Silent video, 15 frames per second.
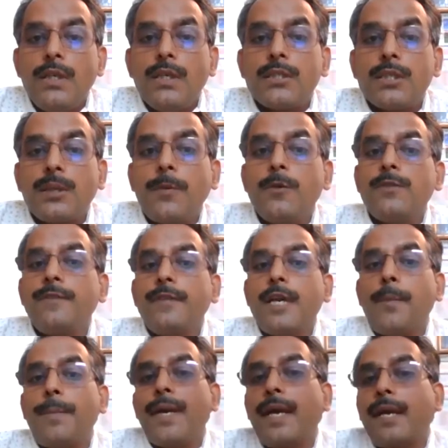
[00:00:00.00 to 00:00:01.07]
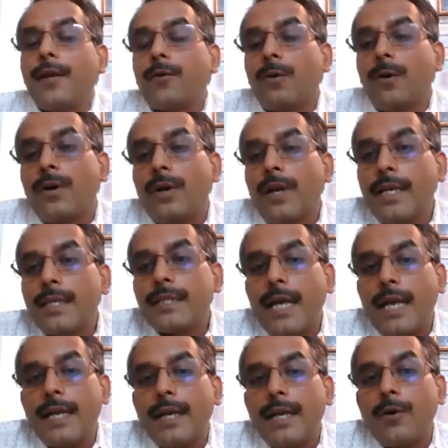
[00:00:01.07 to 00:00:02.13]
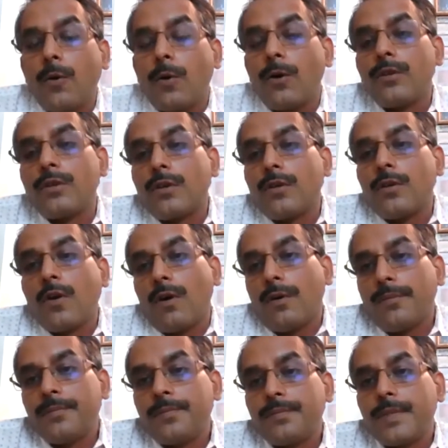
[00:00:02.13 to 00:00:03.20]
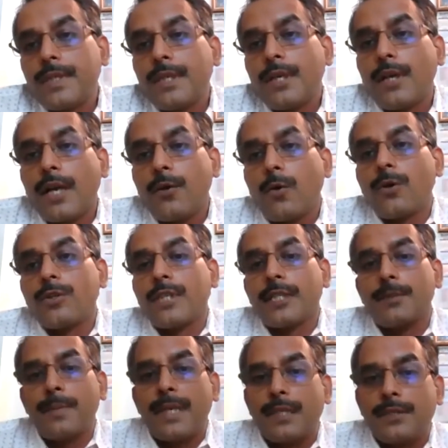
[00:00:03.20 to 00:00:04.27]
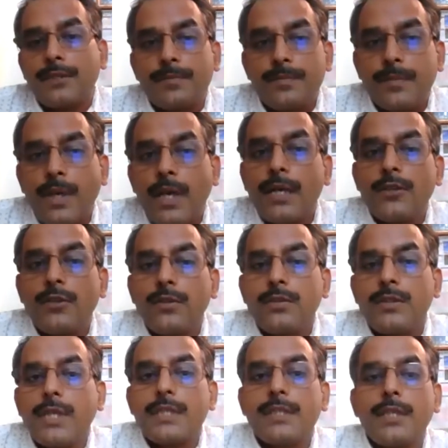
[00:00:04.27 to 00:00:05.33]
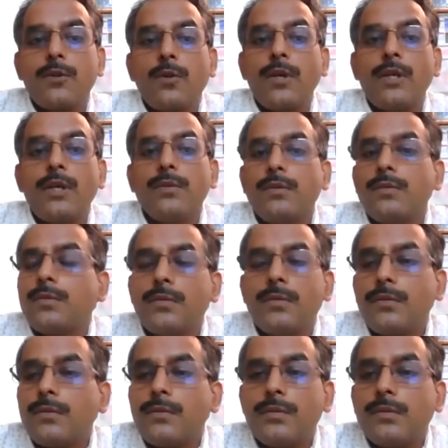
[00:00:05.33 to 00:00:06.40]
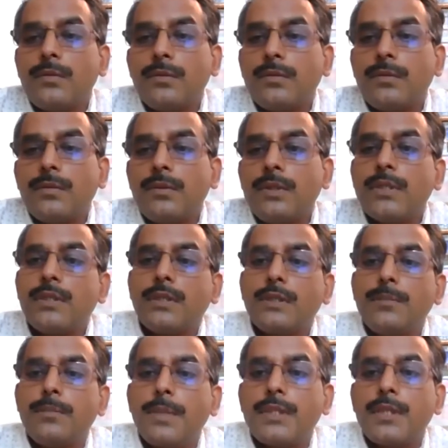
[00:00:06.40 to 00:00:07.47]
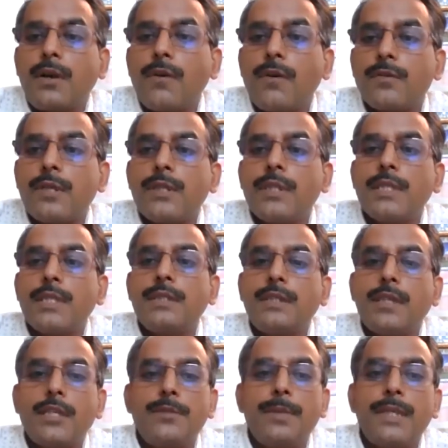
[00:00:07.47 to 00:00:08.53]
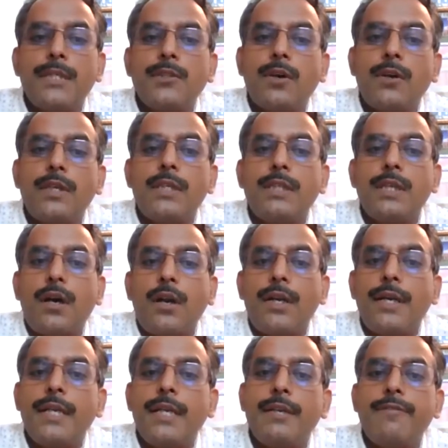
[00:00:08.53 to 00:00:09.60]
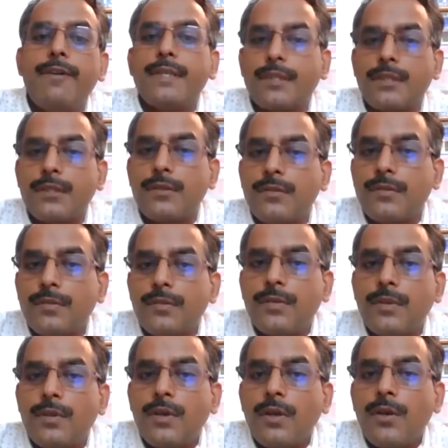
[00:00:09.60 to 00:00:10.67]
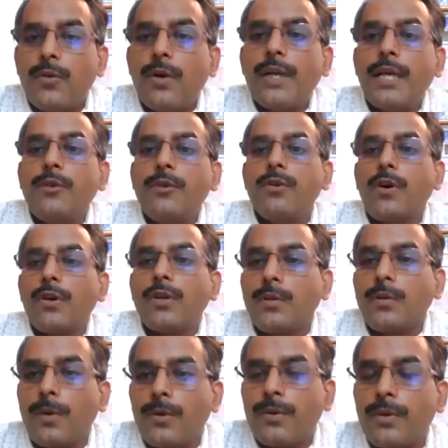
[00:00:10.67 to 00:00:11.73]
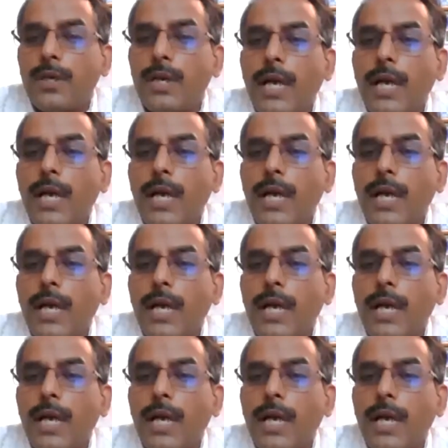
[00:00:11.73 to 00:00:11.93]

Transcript: Suppose we appear in court and cite an old law, an old judgment, and just said, okay, this Mr. Counsel, this judgment is already reversed. What are you talking about?